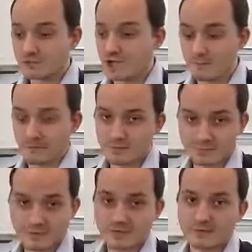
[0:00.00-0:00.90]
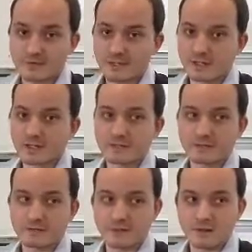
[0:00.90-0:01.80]
timing was very, very clear.
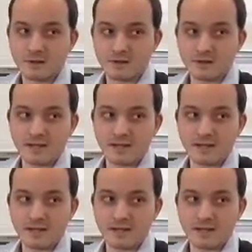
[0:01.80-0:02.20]
It